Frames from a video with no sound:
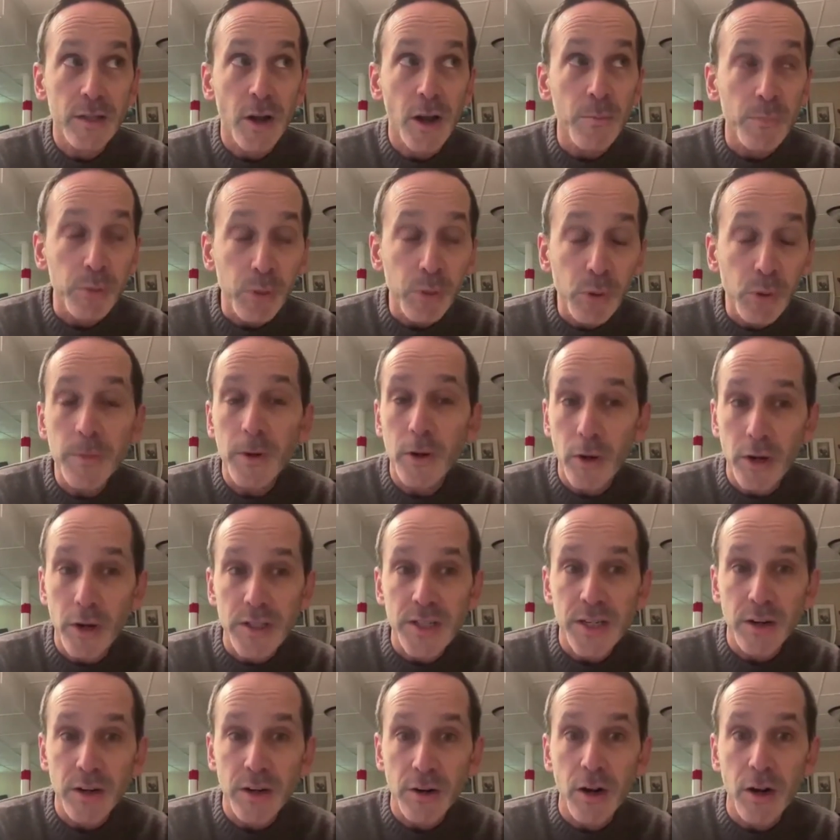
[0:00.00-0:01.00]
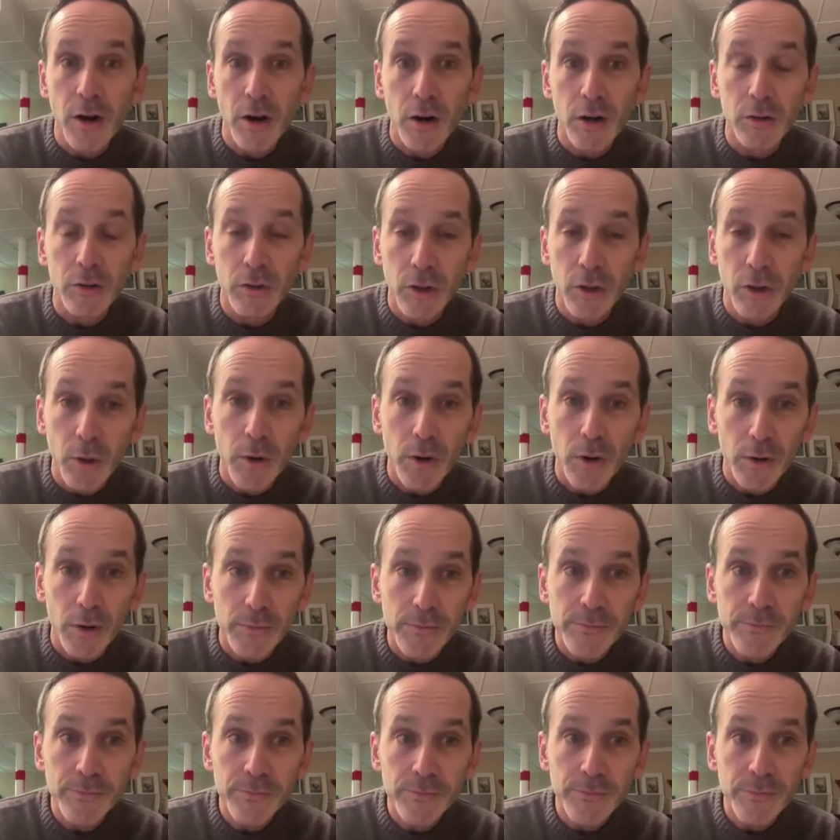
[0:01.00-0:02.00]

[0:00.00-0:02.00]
employment criteria are lower.